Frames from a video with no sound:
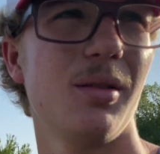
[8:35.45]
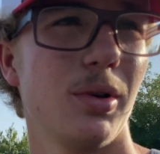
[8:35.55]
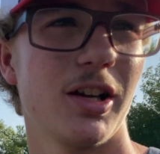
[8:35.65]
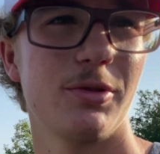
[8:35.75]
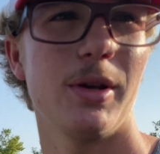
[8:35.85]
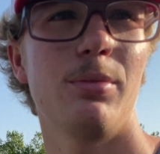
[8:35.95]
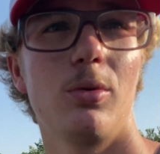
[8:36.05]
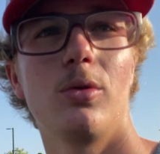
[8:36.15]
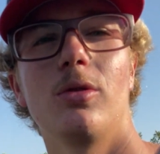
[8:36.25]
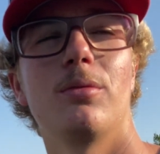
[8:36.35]
because people
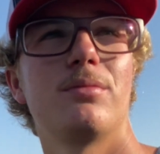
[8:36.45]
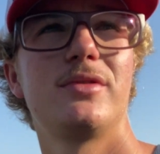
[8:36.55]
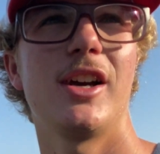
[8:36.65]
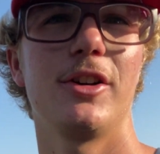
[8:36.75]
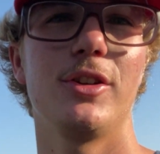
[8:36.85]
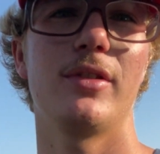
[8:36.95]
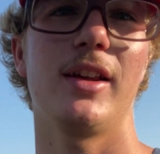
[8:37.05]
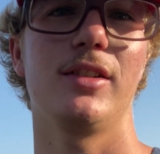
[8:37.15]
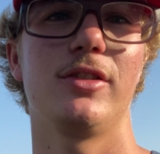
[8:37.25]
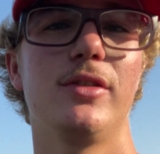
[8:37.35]
will tell you
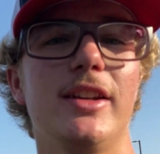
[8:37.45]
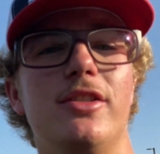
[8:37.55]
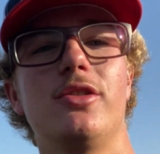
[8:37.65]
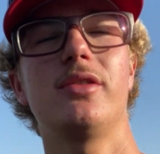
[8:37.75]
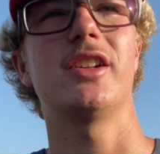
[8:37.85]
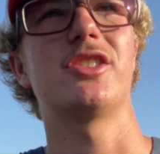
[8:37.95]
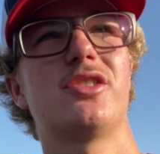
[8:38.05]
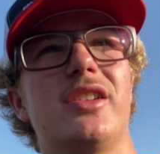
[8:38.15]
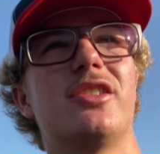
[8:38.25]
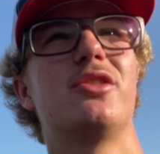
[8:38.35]
that you need to do this, you
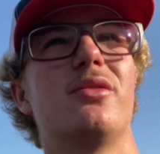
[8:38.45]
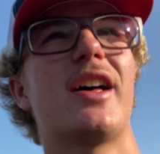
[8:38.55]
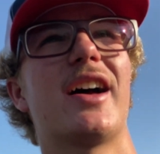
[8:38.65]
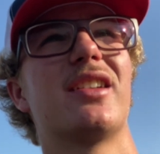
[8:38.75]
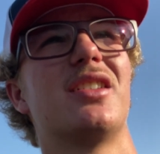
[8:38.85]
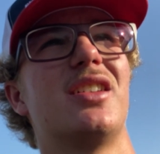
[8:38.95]
need to do that.